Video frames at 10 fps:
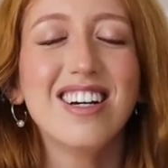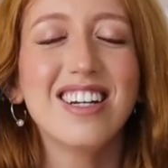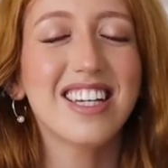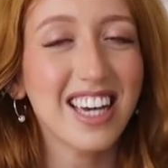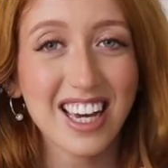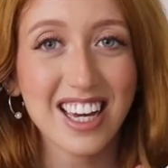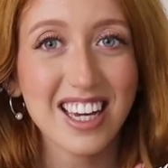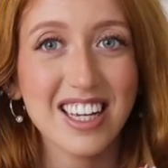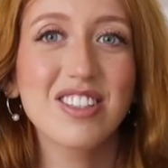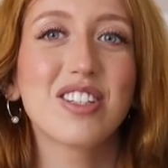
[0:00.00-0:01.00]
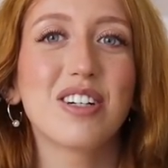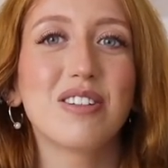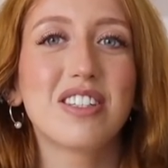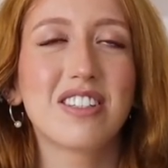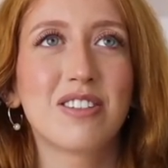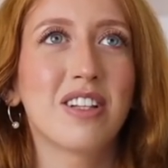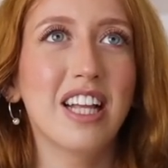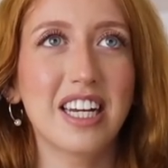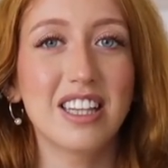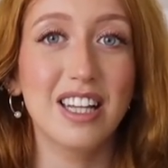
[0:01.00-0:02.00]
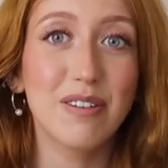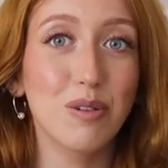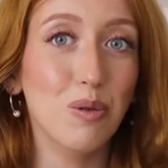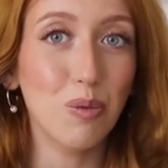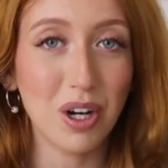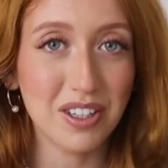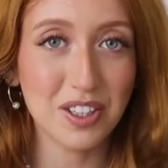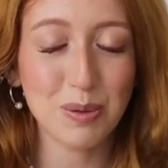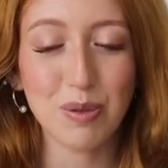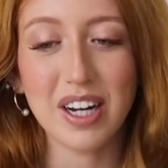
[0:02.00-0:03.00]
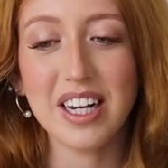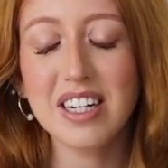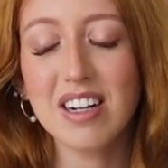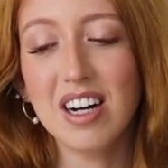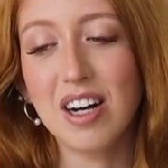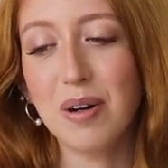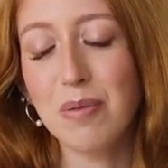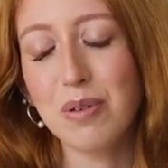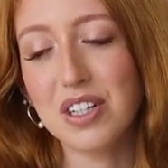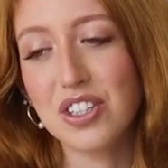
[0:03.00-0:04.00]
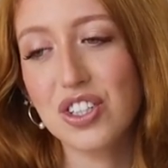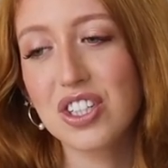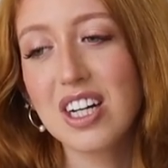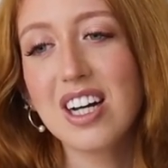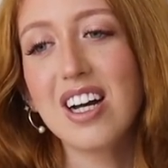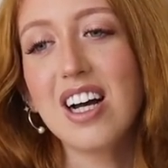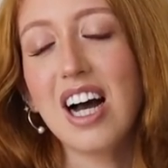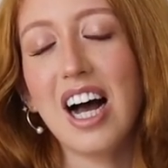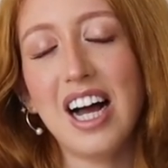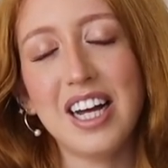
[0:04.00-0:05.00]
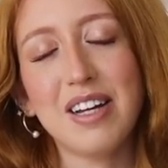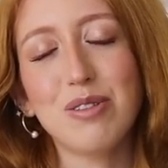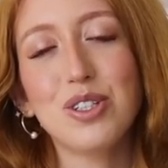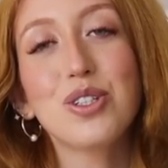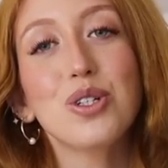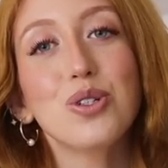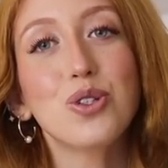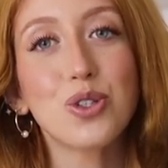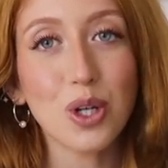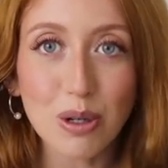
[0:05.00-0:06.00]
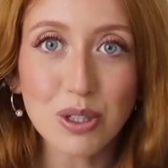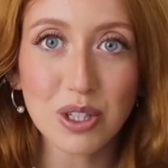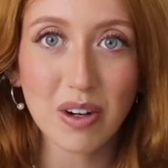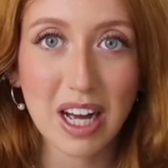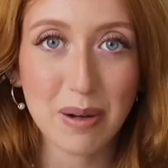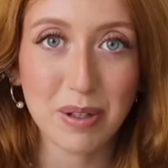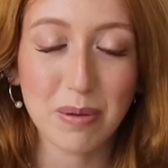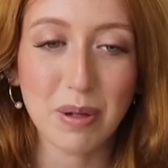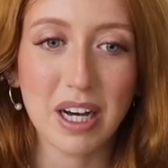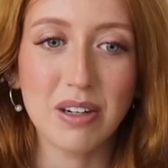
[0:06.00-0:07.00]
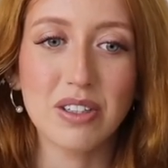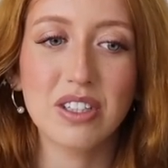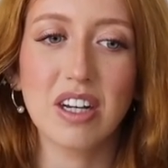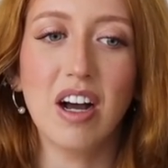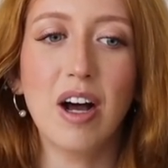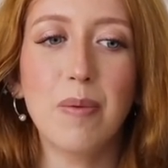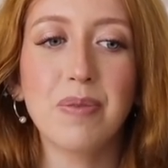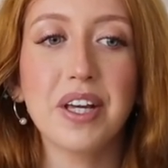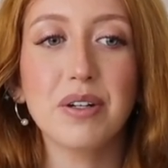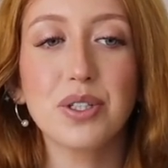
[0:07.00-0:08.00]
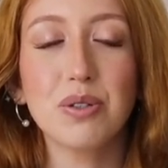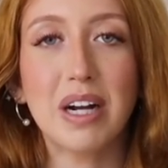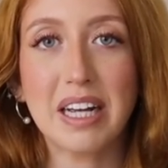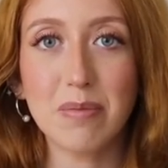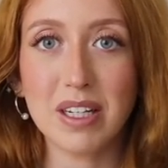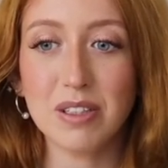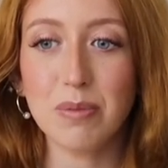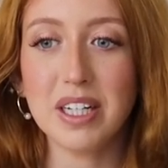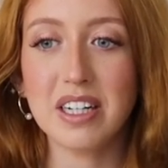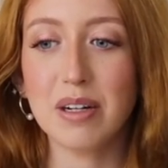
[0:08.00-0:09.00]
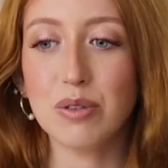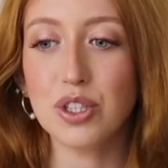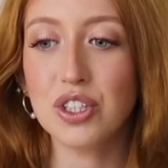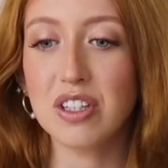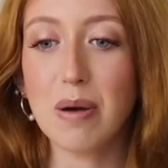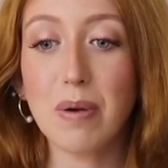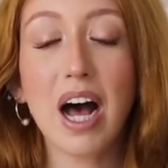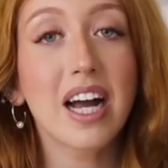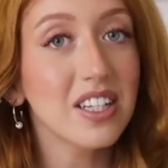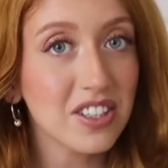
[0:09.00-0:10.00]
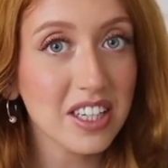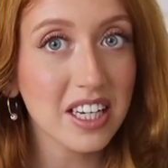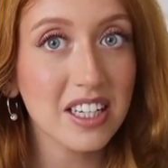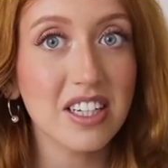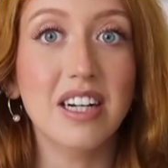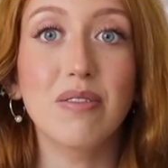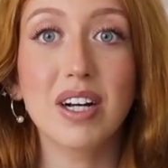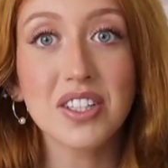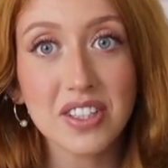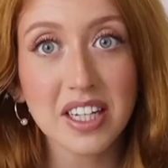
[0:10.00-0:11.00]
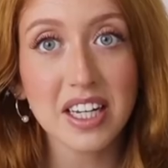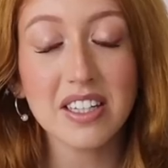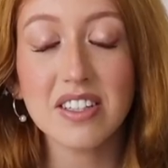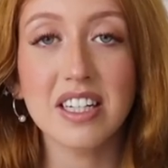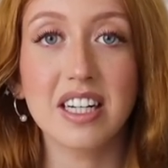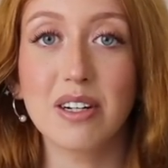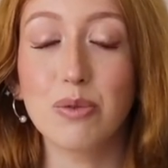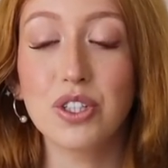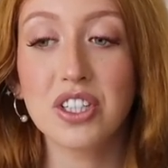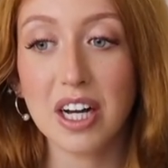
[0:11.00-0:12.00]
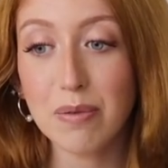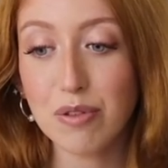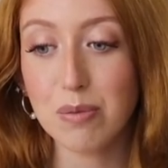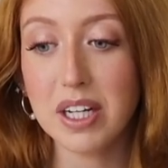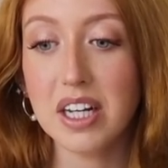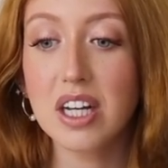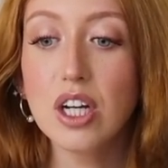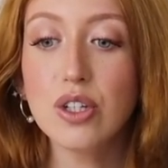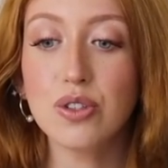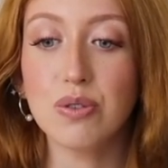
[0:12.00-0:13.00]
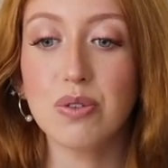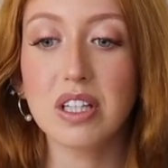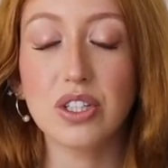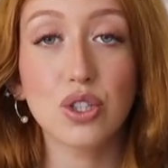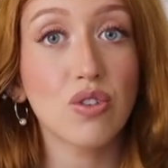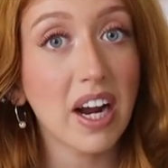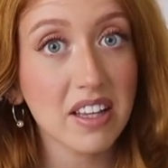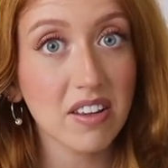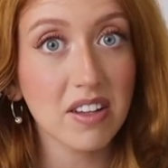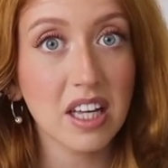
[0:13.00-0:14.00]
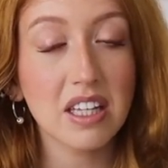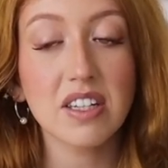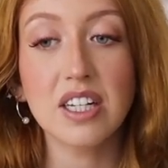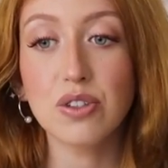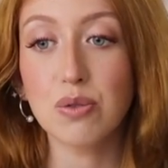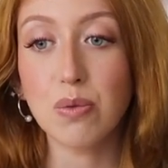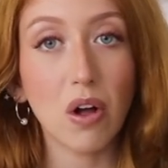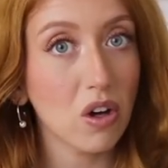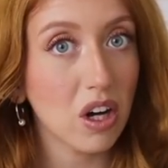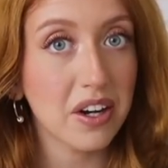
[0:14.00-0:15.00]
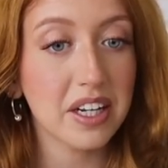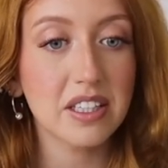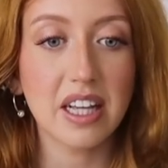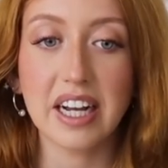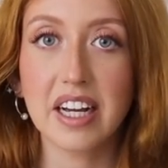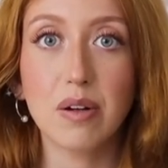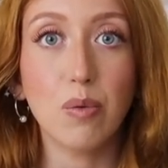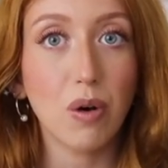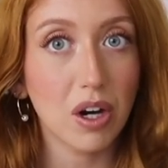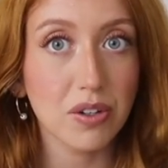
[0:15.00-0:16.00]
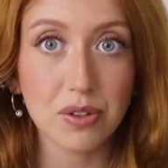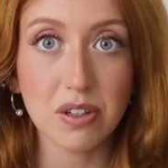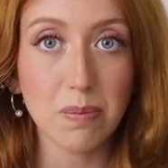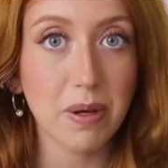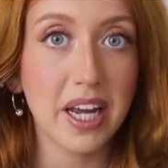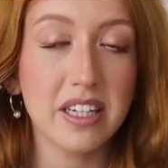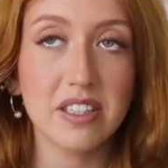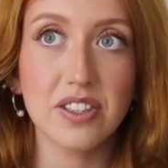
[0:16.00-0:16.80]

Yay! So it's like level one sprain, which I was so, so happy about. He also recommended me that I would stop icing it and resting it, and that it was time for me to really strengthen it and to walk on it, like kind of walk through the pain and the